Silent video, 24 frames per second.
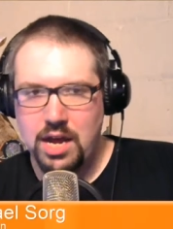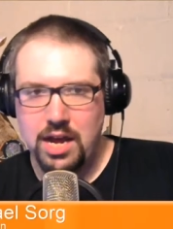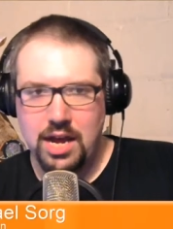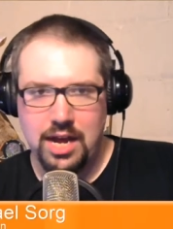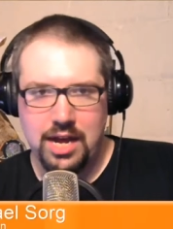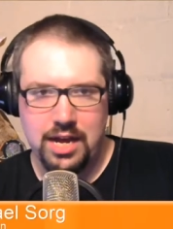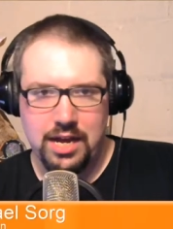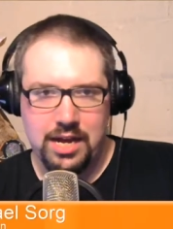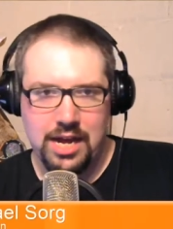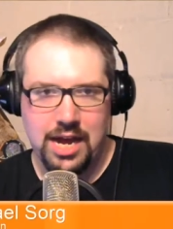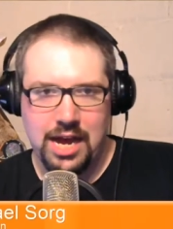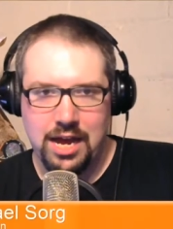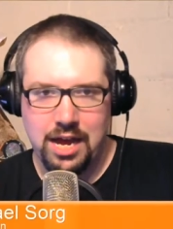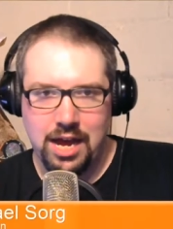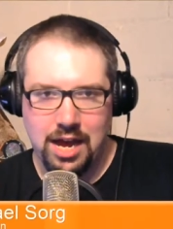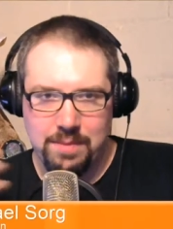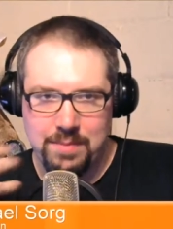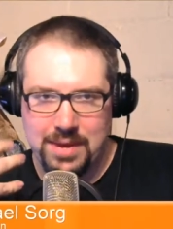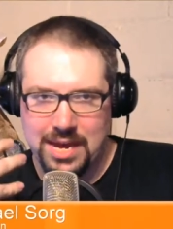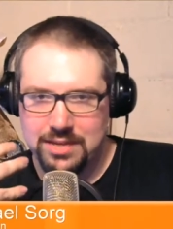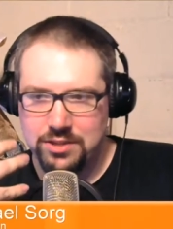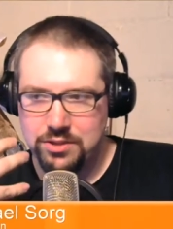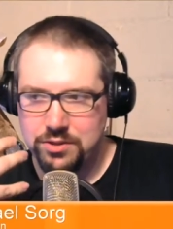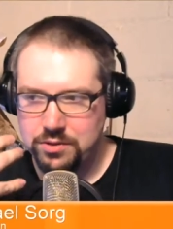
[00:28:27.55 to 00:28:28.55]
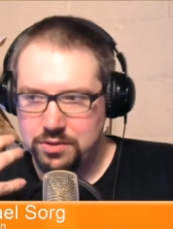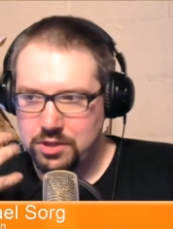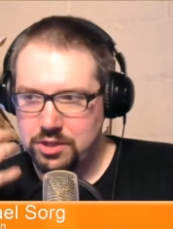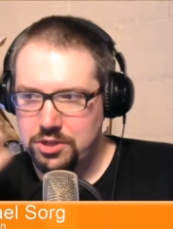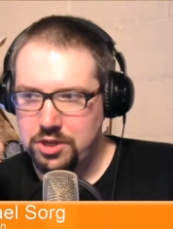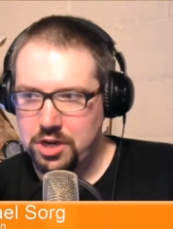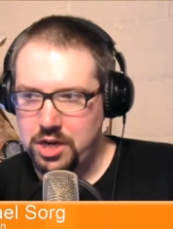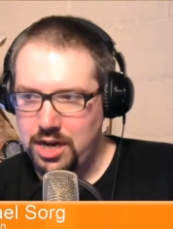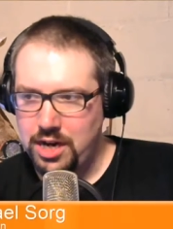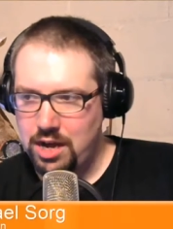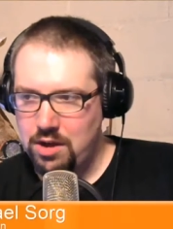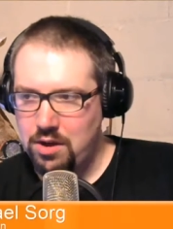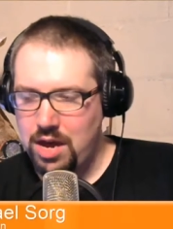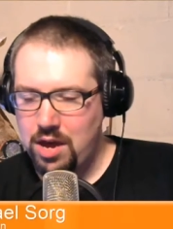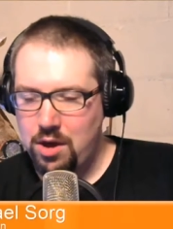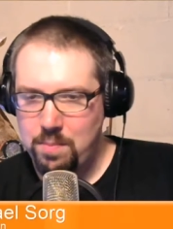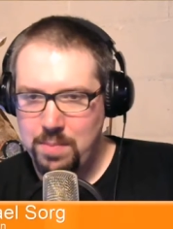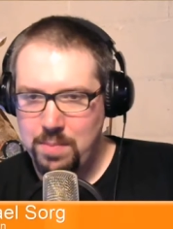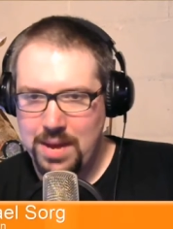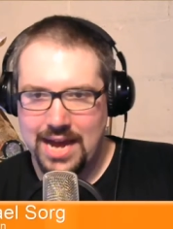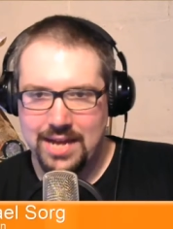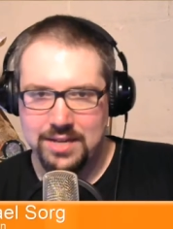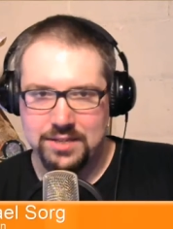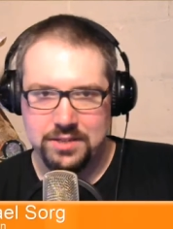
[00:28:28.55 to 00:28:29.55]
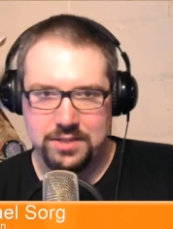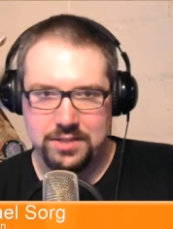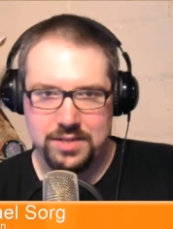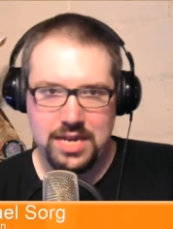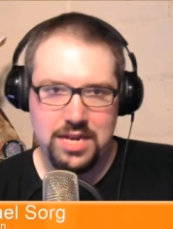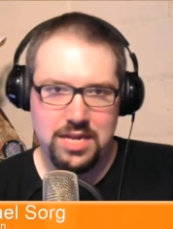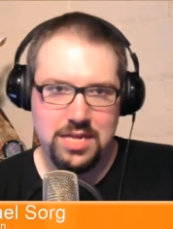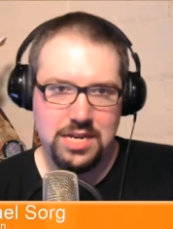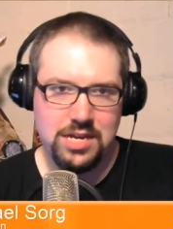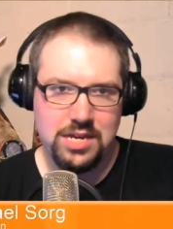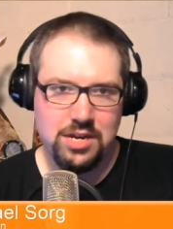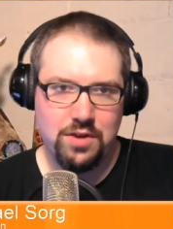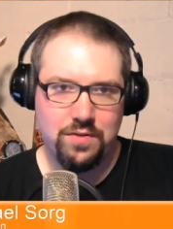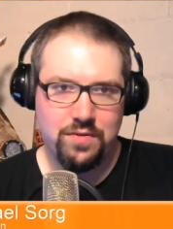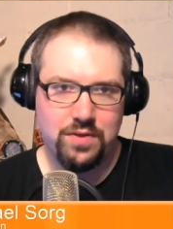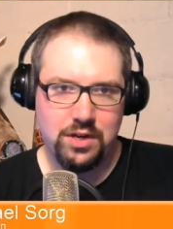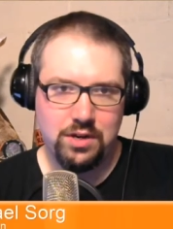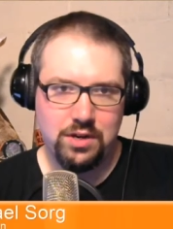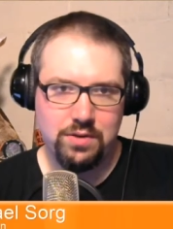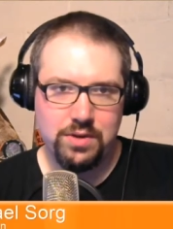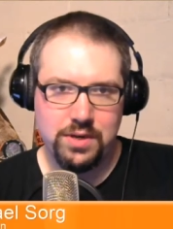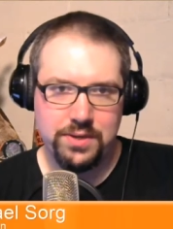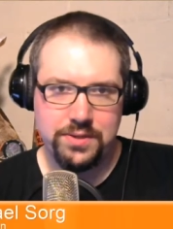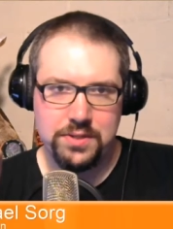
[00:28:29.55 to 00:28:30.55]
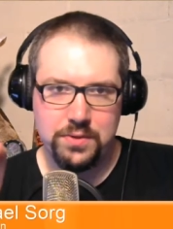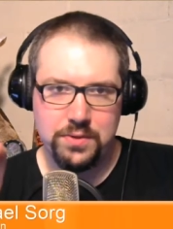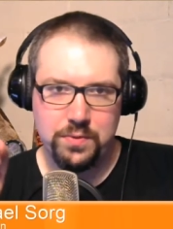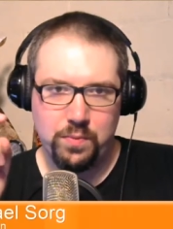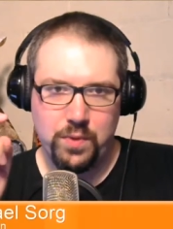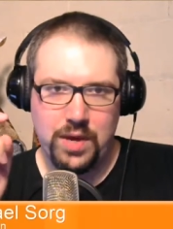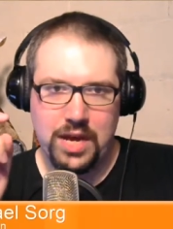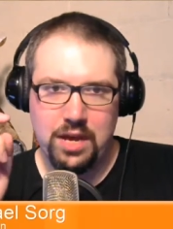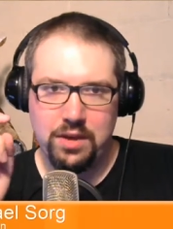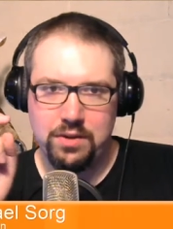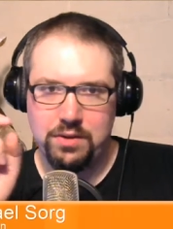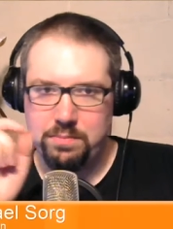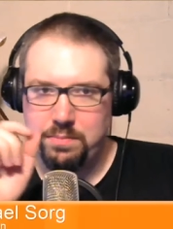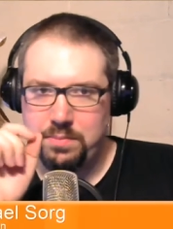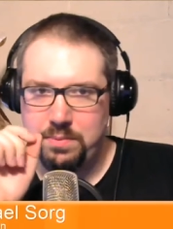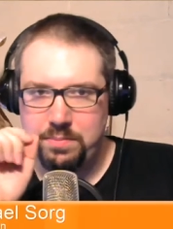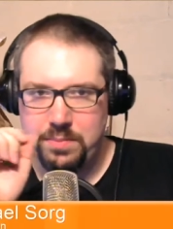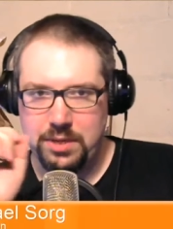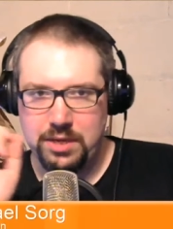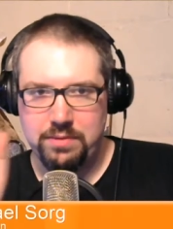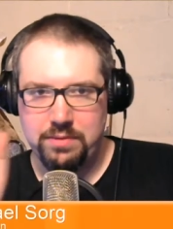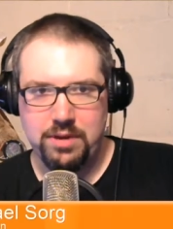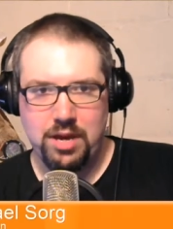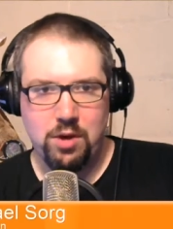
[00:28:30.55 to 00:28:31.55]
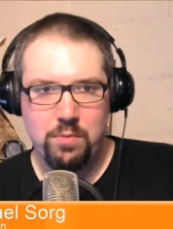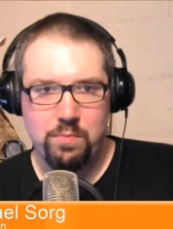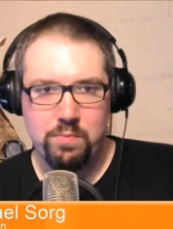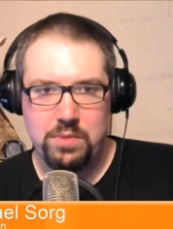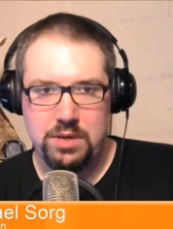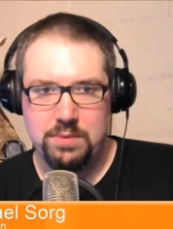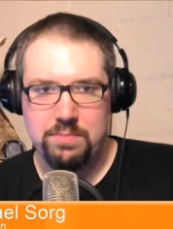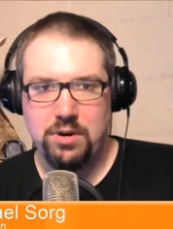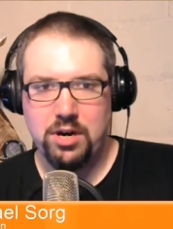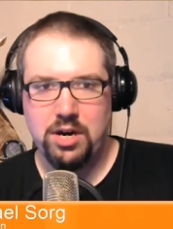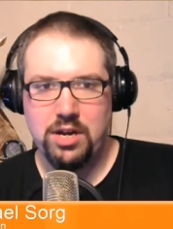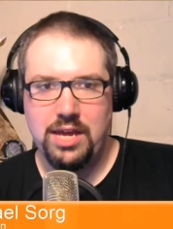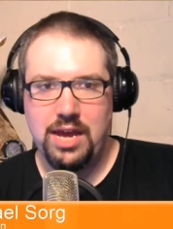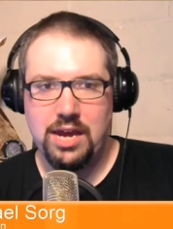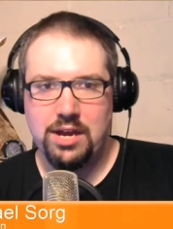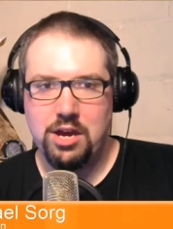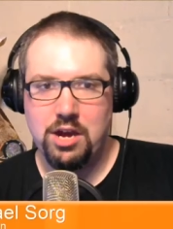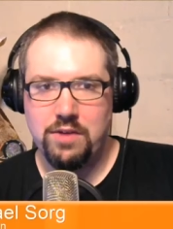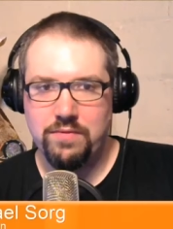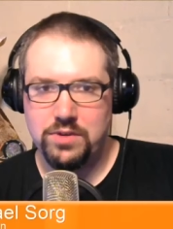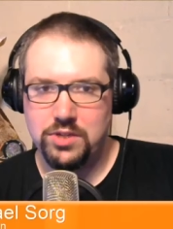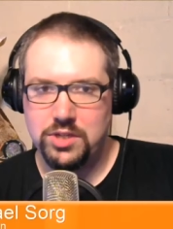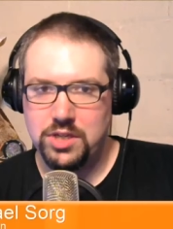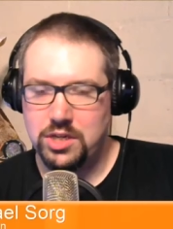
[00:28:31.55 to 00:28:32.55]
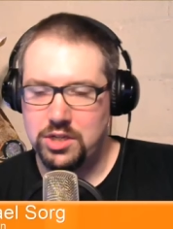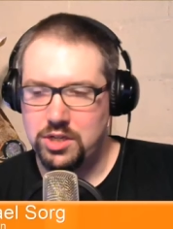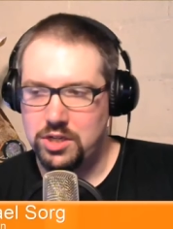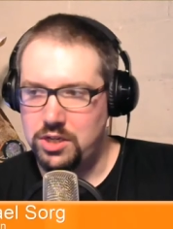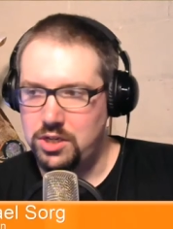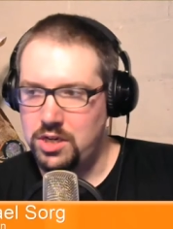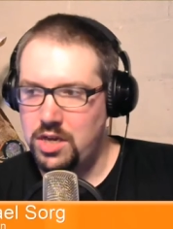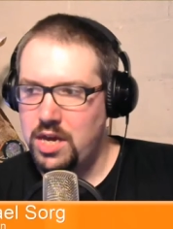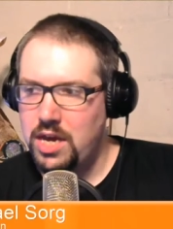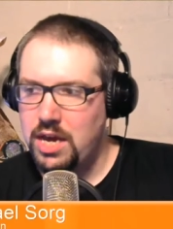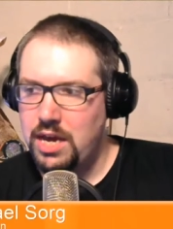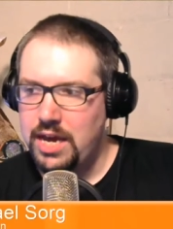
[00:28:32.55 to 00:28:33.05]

I'm at Sorgatron. I'll pass anything over to Chris as well and help be part of that conversation